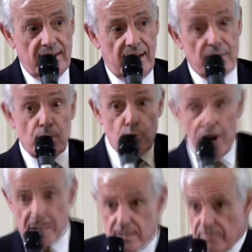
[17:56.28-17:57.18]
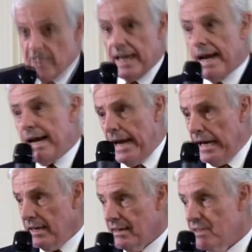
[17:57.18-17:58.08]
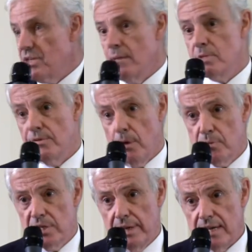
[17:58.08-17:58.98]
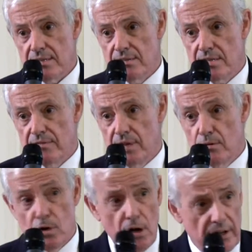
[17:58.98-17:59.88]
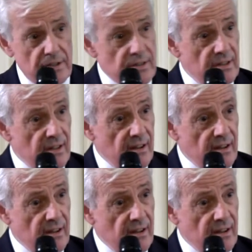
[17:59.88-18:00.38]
and the rate of decay in terms of obsolescence of new knowledge